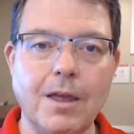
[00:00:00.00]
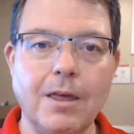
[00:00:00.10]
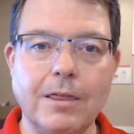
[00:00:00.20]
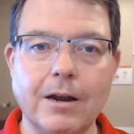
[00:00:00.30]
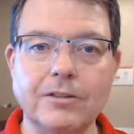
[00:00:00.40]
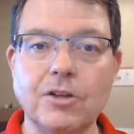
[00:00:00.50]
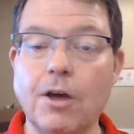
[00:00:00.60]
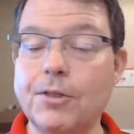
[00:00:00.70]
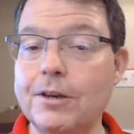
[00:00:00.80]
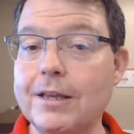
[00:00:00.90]
There's
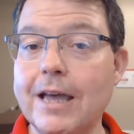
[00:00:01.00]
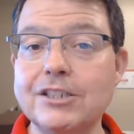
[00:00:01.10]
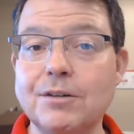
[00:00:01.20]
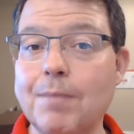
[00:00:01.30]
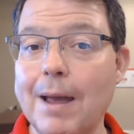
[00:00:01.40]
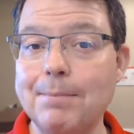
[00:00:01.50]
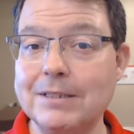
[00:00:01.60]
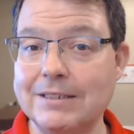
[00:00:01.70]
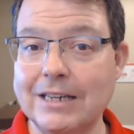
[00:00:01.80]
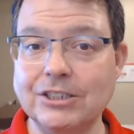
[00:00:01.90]
authentication by
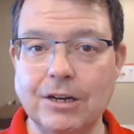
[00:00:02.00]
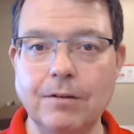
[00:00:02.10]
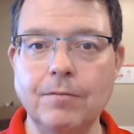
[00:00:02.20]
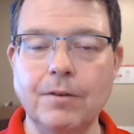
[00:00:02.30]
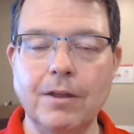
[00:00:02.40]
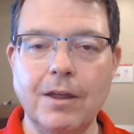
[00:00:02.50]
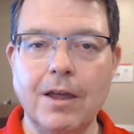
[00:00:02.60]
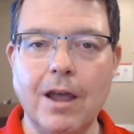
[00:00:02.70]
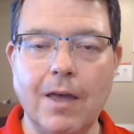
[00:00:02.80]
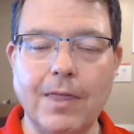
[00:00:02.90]
possession,
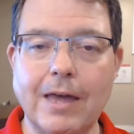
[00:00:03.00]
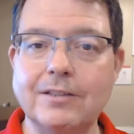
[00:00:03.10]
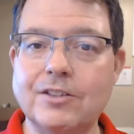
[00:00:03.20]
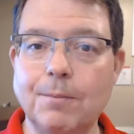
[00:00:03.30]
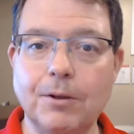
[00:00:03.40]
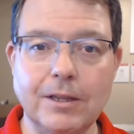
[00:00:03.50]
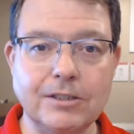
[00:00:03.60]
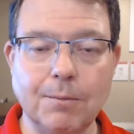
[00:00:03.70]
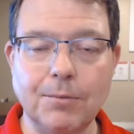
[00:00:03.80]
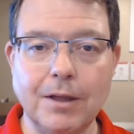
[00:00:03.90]
and that is typically
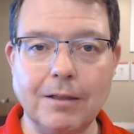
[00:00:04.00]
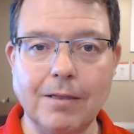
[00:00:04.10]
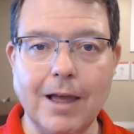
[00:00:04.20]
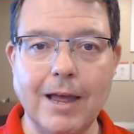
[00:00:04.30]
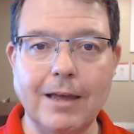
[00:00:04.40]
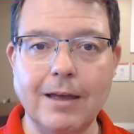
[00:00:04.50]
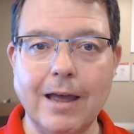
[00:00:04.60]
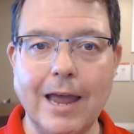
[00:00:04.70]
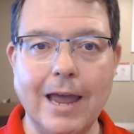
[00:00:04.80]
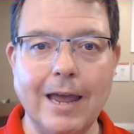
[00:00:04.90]
something like
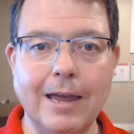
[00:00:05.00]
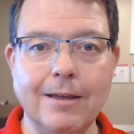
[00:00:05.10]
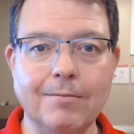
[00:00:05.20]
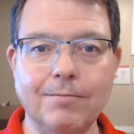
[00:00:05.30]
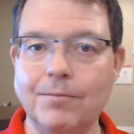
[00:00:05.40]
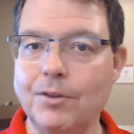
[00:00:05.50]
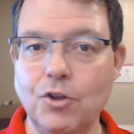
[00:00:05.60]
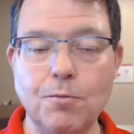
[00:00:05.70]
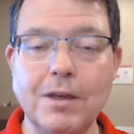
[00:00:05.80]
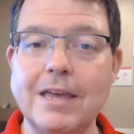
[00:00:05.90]
a
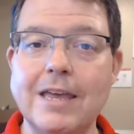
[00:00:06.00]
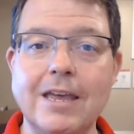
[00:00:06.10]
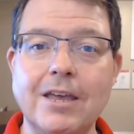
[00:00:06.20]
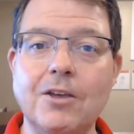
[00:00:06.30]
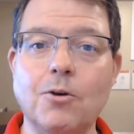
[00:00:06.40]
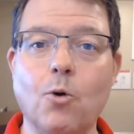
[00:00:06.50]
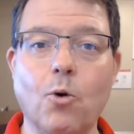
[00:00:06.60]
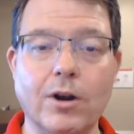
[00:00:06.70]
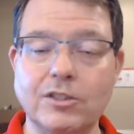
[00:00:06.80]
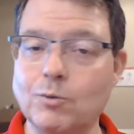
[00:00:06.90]
YubiKey
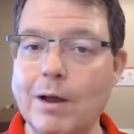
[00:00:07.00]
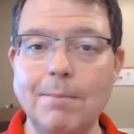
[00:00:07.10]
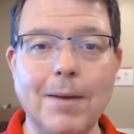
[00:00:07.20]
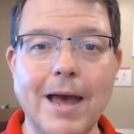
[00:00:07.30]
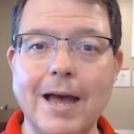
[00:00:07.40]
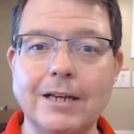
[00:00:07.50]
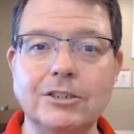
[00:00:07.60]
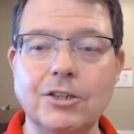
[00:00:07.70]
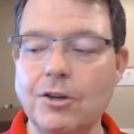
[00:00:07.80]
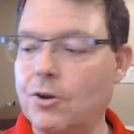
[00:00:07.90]
or a swipe
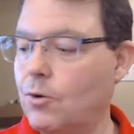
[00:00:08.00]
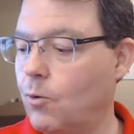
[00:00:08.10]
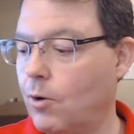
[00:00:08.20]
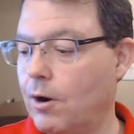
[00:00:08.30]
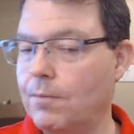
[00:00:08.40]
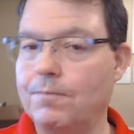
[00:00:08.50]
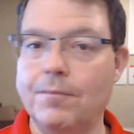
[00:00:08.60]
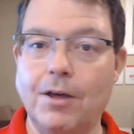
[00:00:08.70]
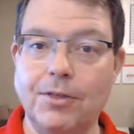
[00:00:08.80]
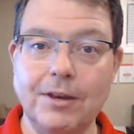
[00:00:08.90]
badge or
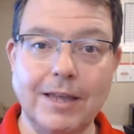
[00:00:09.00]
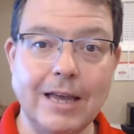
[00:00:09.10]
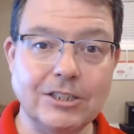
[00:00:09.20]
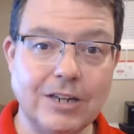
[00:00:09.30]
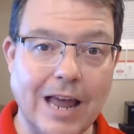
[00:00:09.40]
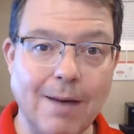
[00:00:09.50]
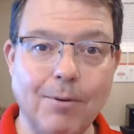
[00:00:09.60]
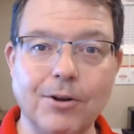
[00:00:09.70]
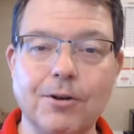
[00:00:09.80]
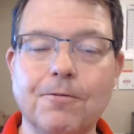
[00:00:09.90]
authentication app
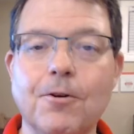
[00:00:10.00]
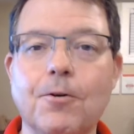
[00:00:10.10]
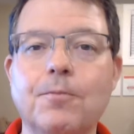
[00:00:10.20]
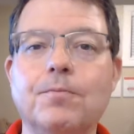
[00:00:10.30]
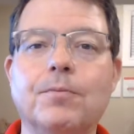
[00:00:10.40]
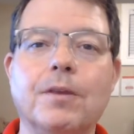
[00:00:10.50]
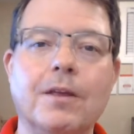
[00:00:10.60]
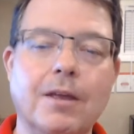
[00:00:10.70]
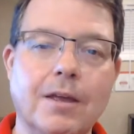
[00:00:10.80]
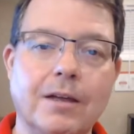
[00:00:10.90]
on your phone,
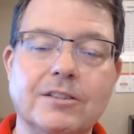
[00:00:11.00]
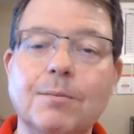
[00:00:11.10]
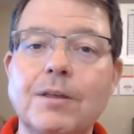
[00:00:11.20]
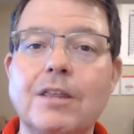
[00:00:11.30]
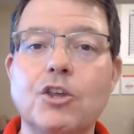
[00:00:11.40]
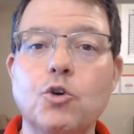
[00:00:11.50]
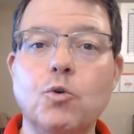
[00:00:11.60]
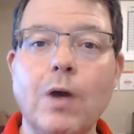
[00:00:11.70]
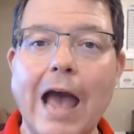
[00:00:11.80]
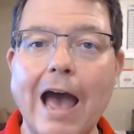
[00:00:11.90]
something that
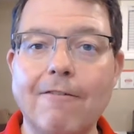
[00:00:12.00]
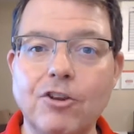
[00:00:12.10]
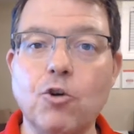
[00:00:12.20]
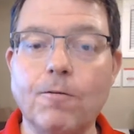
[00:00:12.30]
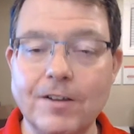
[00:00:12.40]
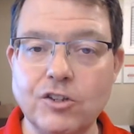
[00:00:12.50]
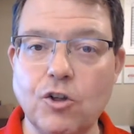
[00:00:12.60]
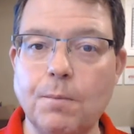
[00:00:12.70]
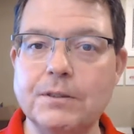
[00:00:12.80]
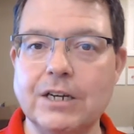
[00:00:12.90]
you have in your
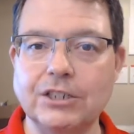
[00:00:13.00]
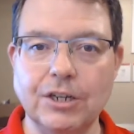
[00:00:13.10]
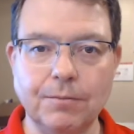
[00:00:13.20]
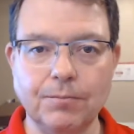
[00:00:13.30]
physical possession.